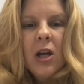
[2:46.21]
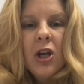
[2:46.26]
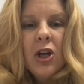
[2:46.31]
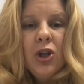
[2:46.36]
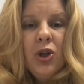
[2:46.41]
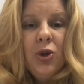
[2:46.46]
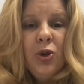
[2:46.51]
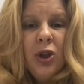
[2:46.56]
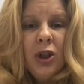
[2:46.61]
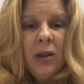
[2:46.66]

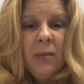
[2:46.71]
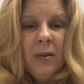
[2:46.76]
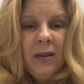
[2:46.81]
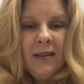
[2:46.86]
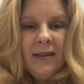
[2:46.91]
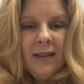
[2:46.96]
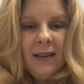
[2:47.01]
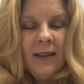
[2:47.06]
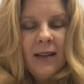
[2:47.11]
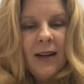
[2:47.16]
you should be
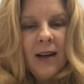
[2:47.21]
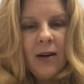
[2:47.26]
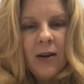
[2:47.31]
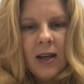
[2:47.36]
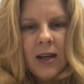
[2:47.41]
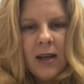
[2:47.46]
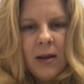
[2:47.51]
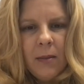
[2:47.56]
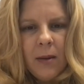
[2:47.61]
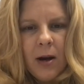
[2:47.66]
sending out
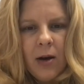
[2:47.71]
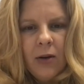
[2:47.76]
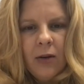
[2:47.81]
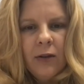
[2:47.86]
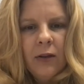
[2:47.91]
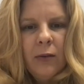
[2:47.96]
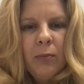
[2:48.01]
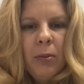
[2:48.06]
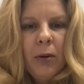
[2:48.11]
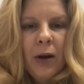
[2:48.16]

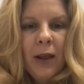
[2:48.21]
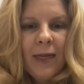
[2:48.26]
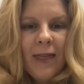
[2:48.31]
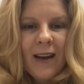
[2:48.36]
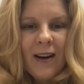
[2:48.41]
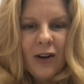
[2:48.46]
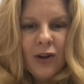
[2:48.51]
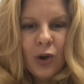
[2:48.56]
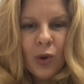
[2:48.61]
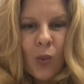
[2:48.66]
emails, putting that
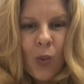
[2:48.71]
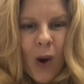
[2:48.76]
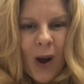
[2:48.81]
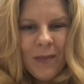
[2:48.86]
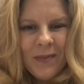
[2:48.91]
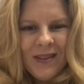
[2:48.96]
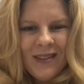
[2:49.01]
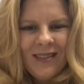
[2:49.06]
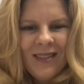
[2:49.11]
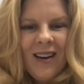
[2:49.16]
on your
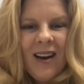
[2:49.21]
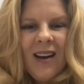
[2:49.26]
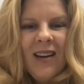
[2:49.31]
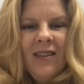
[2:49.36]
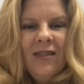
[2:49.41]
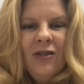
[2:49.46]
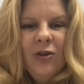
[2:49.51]
website,